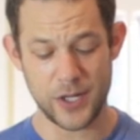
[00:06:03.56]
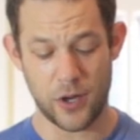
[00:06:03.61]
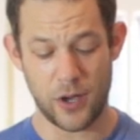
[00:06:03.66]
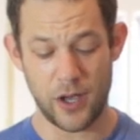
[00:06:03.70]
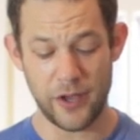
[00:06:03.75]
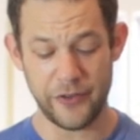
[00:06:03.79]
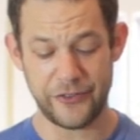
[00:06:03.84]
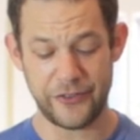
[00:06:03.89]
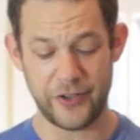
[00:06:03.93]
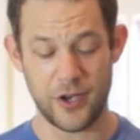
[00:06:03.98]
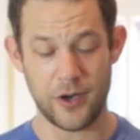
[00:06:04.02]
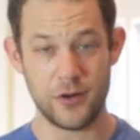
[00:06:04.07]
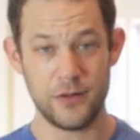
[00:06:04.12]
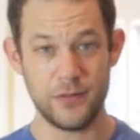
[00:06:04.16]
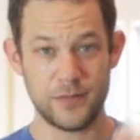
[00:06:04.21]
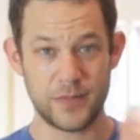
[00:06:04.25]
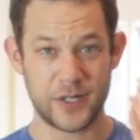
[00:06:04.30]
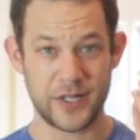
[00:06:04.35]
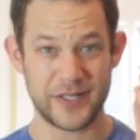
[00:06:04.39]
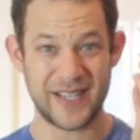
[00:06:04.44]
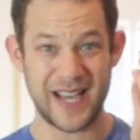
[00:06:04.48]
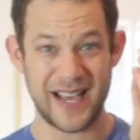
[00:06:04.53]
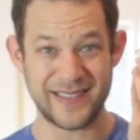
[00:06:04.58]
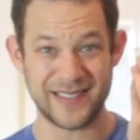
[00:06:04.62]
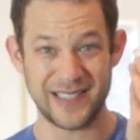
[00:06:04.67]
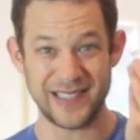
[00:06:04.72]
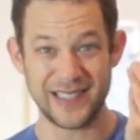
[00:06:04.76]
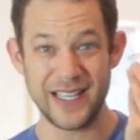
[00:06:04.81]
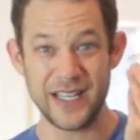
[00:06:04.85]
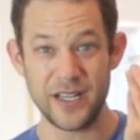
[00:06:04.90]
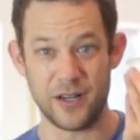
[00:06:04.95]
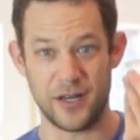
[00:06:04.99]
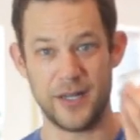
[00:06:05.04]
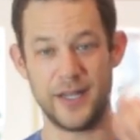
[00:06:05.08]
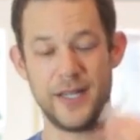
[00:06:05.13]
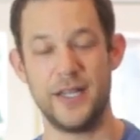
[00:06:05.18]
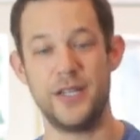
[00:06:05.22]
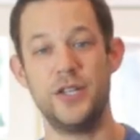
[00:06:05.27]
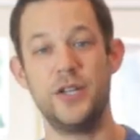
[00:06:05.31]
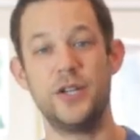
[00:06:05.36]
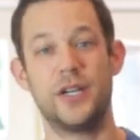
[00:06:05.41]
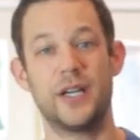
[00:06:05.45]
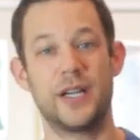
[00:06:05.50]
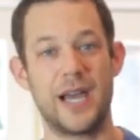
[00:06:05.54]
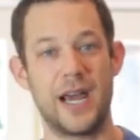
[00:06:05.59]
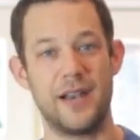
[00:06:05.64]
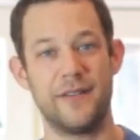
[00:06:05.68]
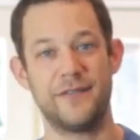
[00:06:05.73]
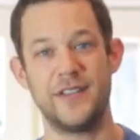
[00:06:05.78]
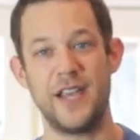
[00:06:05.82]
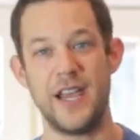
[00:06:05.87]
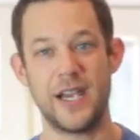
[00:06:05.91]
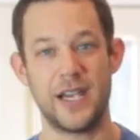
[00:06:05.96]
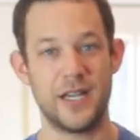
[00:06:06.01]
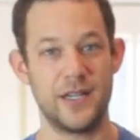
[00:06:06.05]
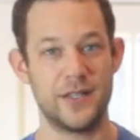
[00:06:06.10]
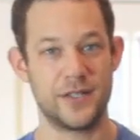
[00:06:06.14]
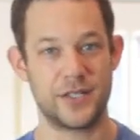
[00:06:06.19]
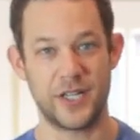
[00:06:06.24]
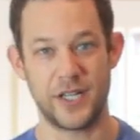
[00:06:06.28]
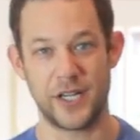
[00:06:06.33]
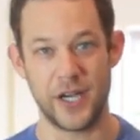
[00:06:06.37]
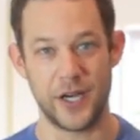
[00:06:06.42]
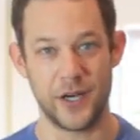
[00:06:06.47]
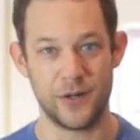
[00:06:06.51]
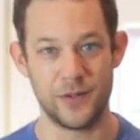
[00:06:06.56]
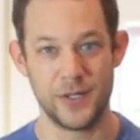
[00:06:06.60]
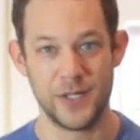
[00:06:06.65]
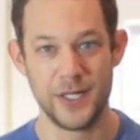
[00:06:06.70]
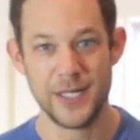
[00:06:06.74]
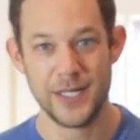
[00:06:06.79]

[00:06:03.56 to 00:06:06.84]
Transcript: also, because it has a lid on it, you could kind of take it to go.